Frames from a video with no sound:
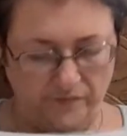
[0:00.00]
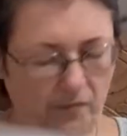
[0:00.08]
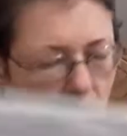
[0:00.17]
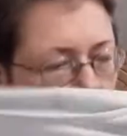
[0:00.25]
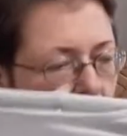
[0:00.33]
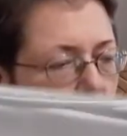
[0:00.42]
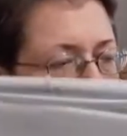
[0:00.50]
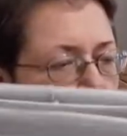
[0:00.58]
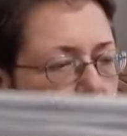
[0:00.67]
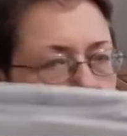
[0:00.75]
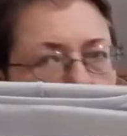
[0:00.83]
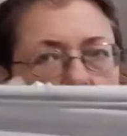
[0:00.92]
Also
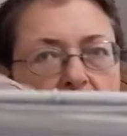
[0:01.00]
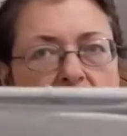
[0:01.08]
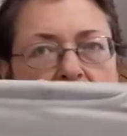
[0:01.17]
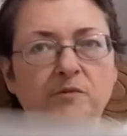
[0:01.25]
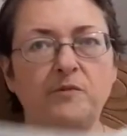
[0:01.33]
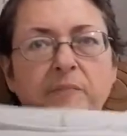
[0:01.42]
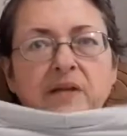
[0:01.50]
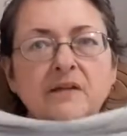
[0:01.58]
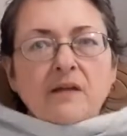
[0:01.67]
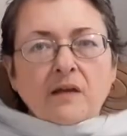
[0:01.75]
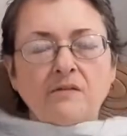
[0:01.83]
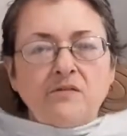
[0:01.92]
got some
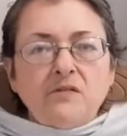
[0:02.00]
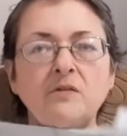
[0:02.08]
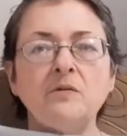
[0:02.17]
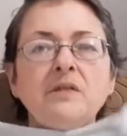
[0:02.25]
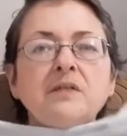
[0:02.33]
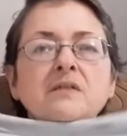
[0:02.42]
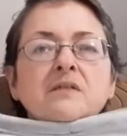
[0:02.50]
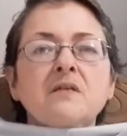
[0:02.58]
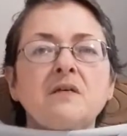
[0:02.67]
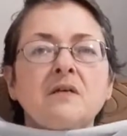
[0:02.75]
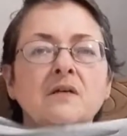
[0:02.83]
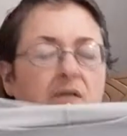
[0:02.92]
spandex to it.
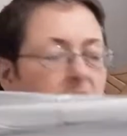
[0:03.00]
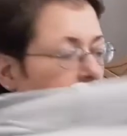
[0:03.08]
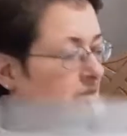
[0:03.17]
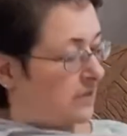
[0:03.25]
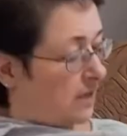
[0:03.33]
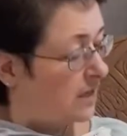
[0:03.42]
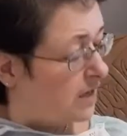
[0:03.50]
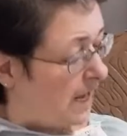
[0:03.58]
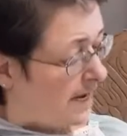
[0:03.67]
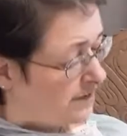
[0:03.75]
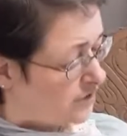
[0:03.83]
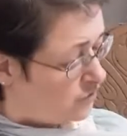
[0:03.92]
It's in a
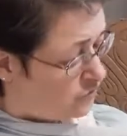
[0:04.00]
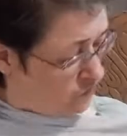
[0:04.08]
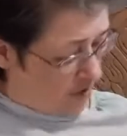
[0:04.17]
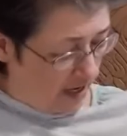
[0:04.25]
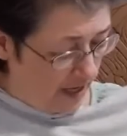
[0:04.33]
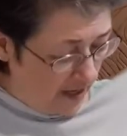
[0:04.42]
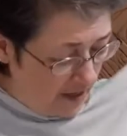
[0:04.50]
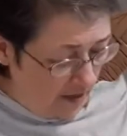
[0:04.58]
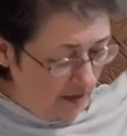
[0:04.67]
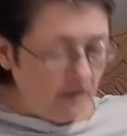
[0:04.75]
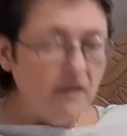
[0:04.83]
light gray,